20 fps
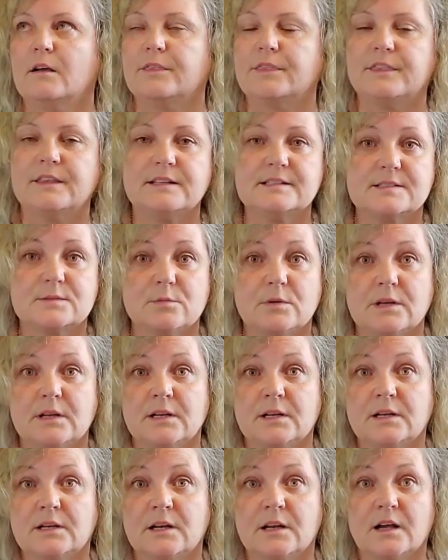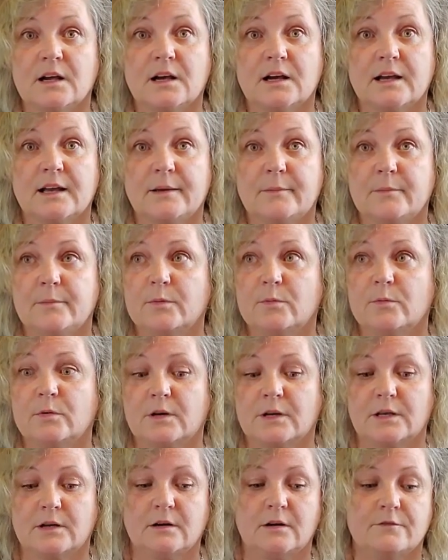This one I've been
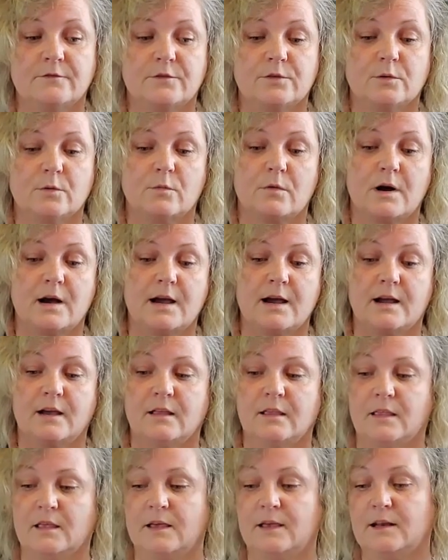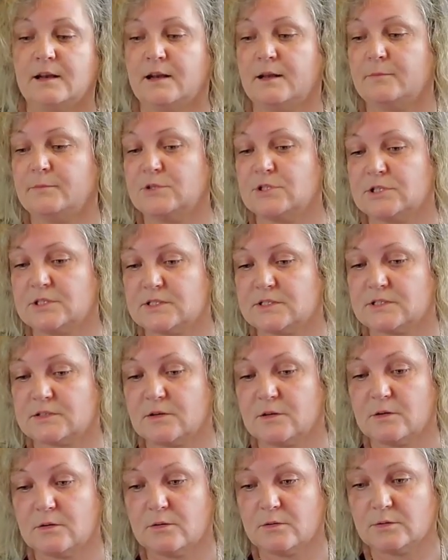working on for a while and I'm just
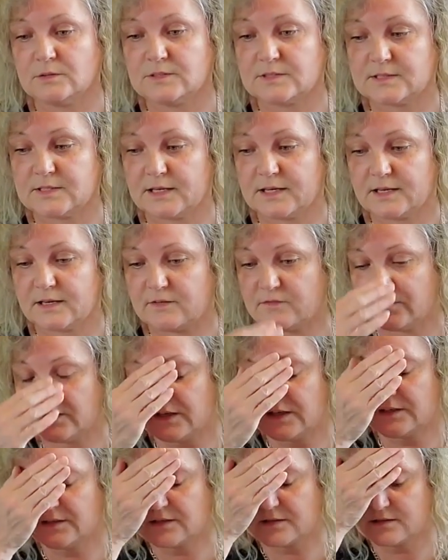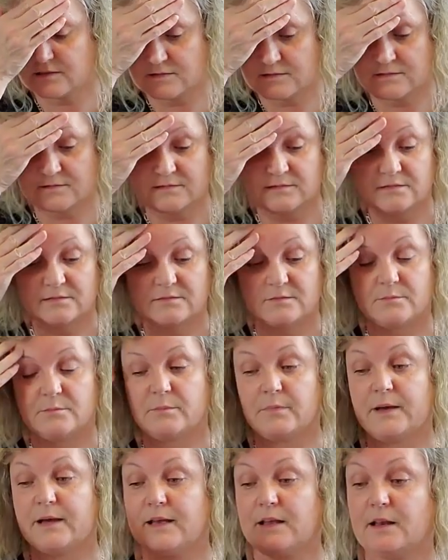so sick of it.
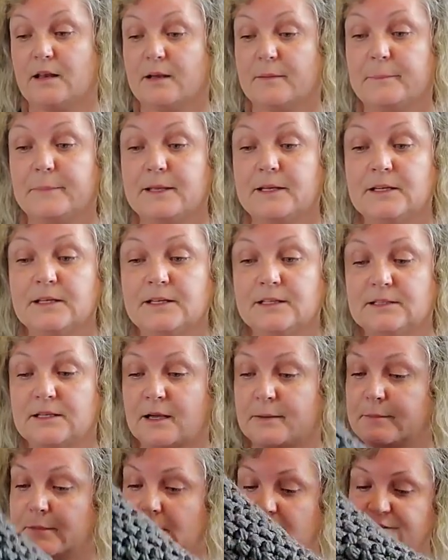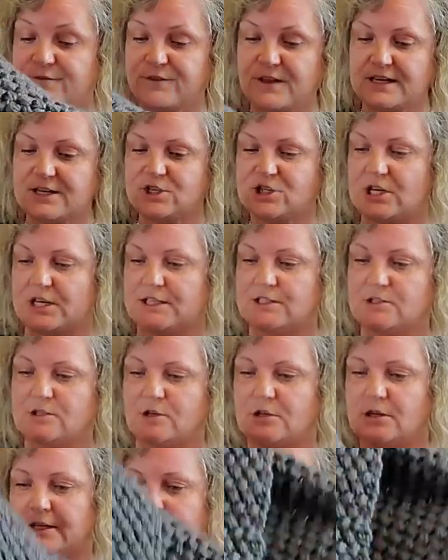But I'm gonna I'm gonna finish it,
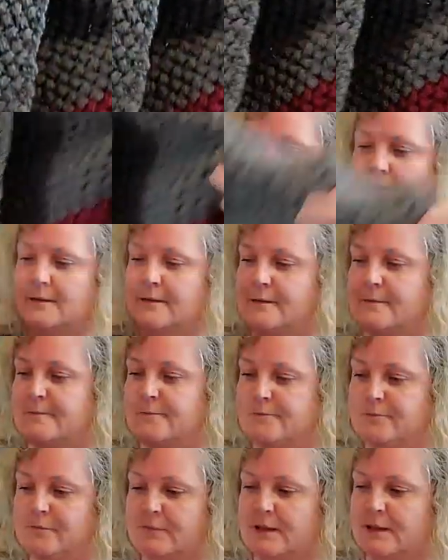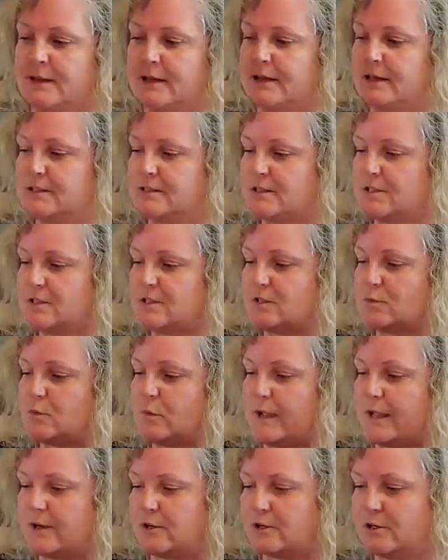darn it. It's a
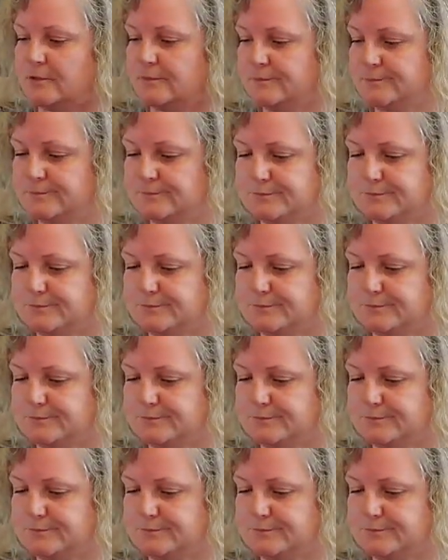sweater.